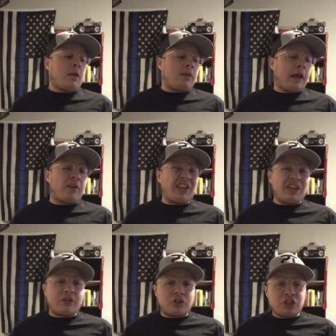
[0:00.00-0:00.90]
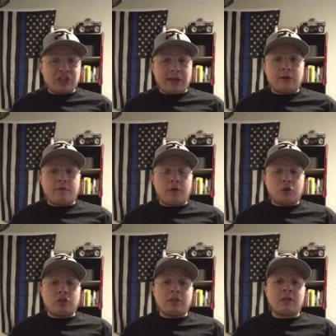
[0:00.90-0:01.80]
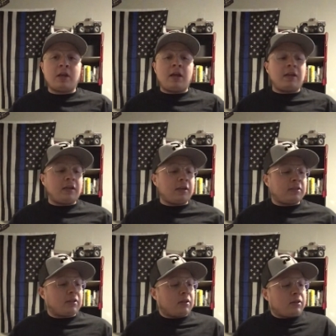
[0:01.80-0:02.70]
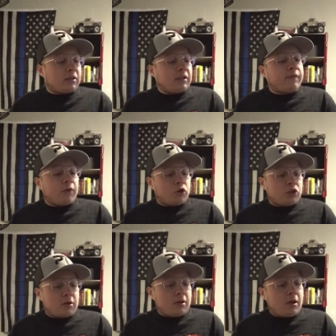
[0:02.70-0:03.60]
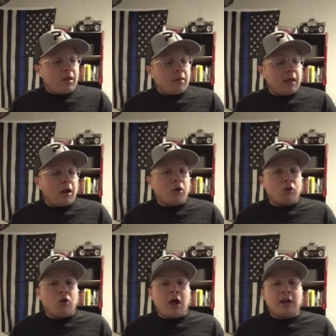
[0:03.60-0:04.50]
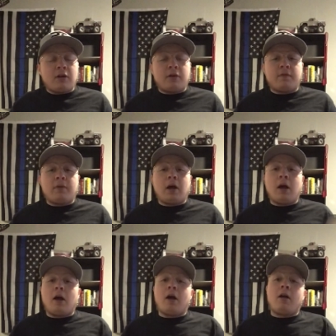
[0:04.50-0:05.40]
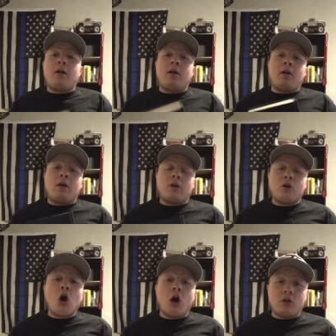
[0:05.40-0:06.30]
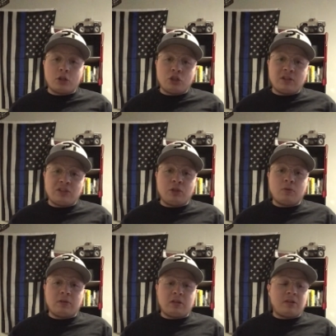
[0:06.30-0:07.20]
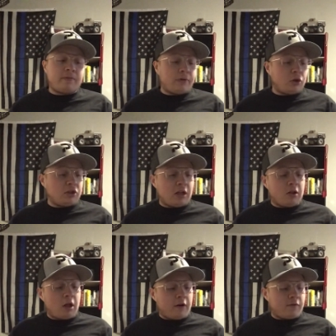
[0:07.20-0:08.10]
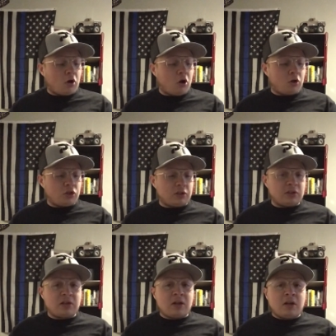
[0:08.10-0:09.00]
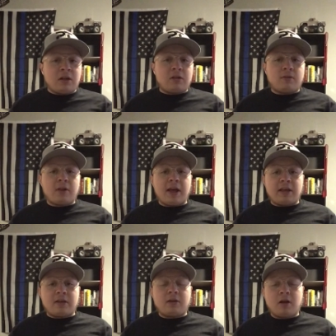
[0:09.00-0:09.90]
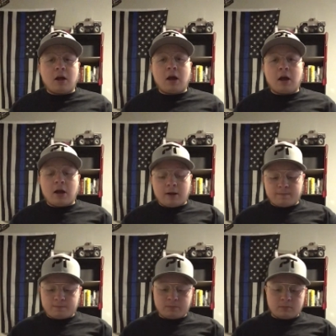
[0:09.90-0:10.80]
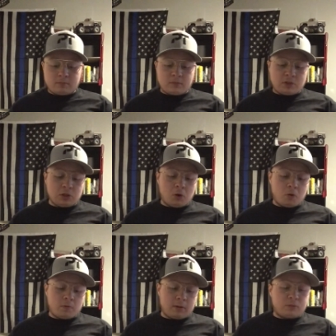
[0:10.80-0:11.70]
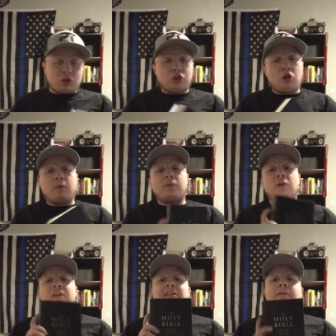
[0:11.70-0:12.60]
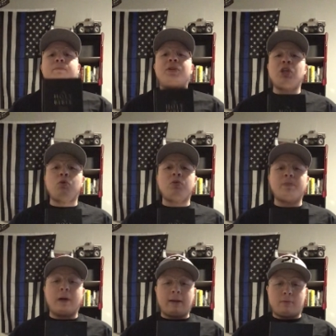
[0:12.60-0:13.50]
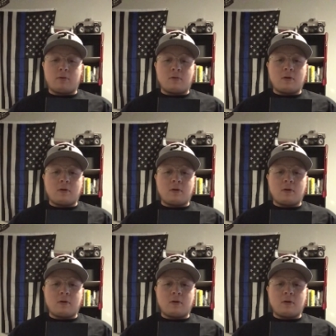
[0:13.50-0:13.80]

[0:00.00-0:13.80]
Now, English Standard Version is the version that a lot of colleges use. It's a version that a lot of colleges like. So I'm just going to show you them. So this is a Pew's Bible.